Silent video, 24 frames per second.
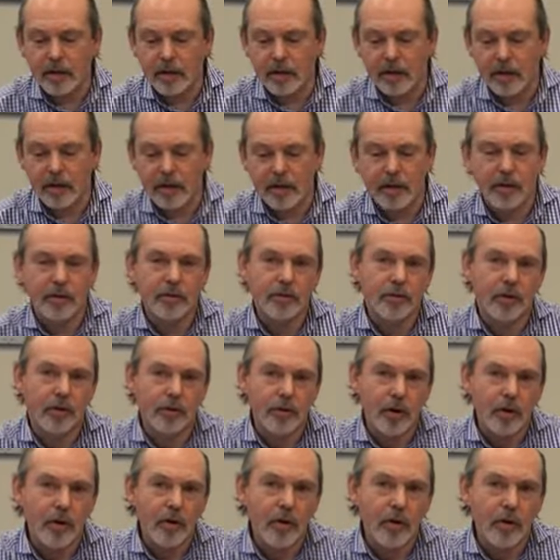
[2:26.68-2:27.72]
the
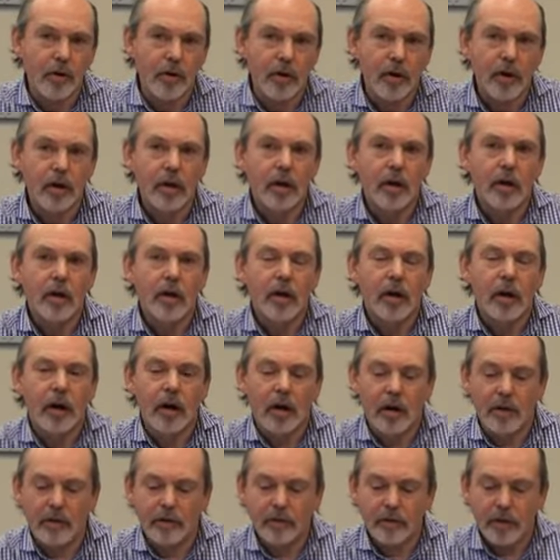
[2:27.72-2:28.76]
role
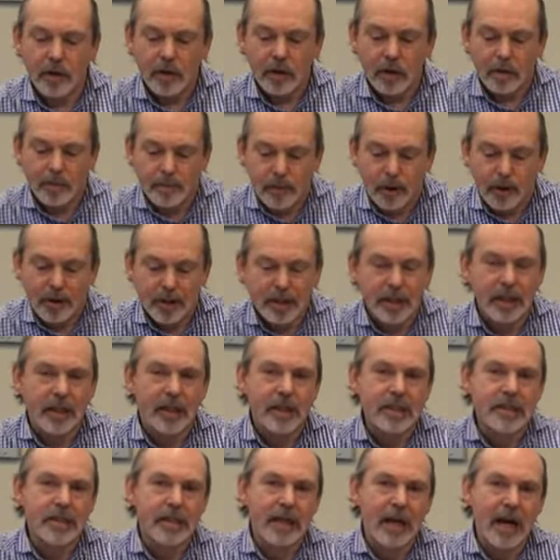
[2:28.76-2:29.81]
of Politic
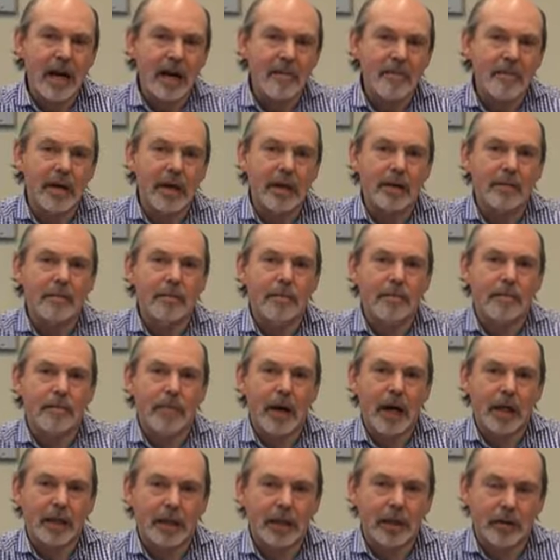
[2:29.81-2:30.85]
Islam and
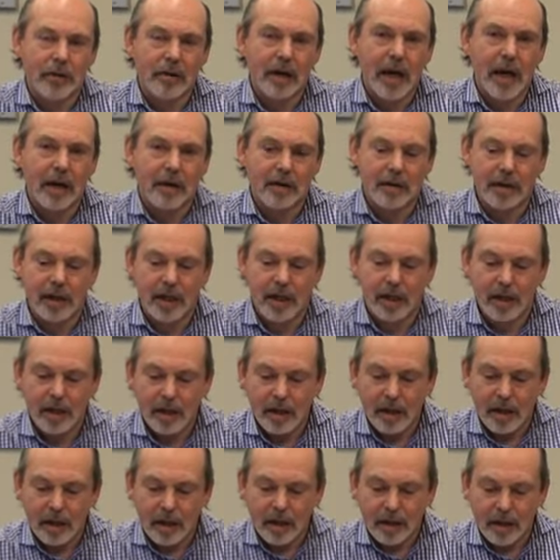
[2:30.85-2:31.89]

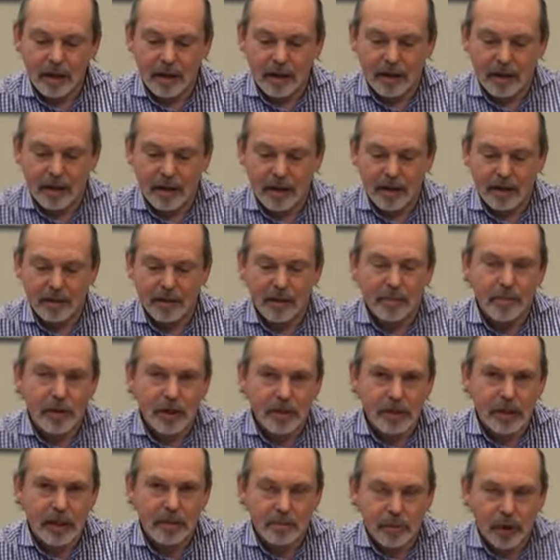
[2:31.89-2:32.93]
particularly the
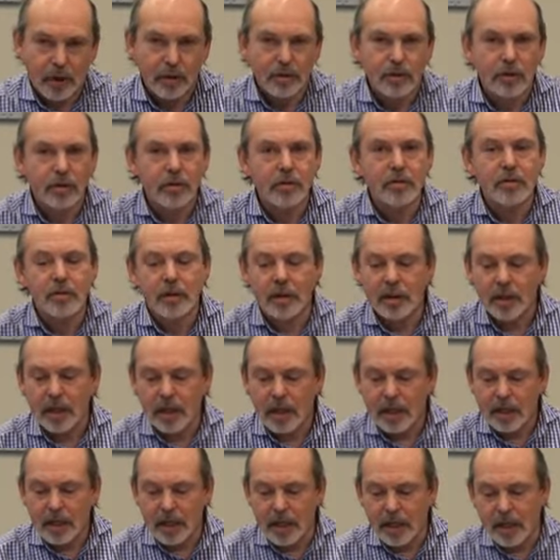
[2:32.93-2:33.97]
Muslim Brotherhood
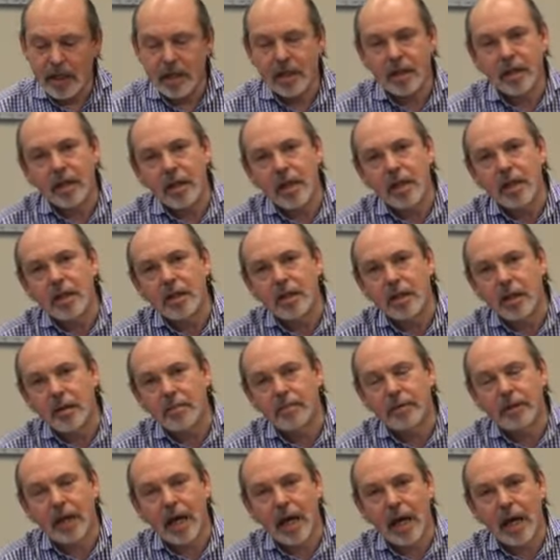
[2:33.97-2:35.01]
in
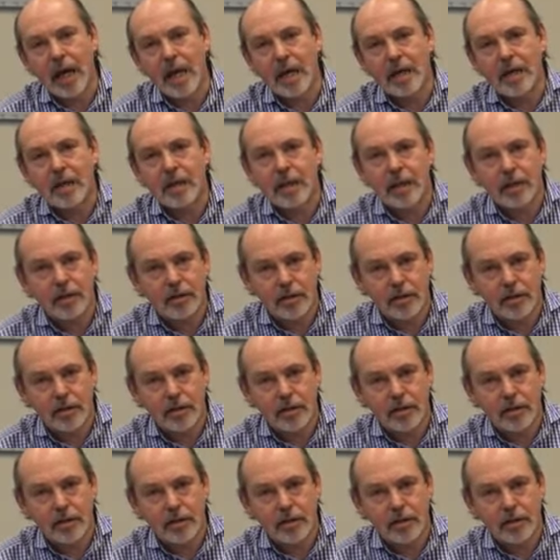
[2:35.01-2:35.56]
Egypt and in